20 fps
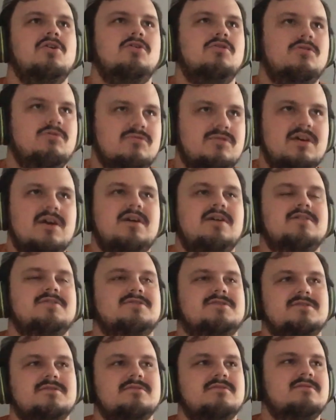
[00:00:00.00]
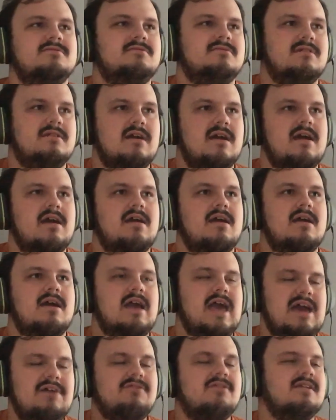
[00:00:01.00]
who does
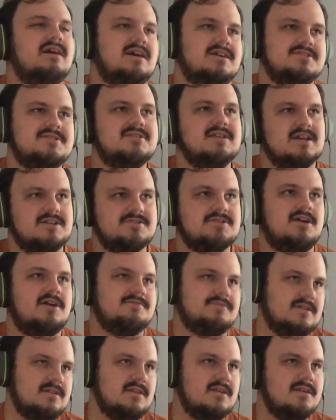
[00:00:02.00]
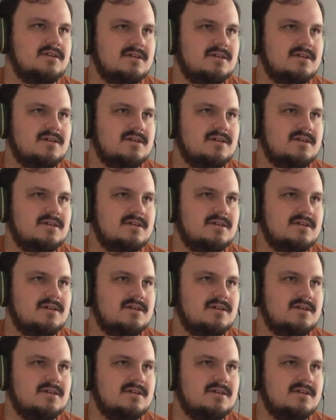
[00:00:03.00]
have a lot of sex often.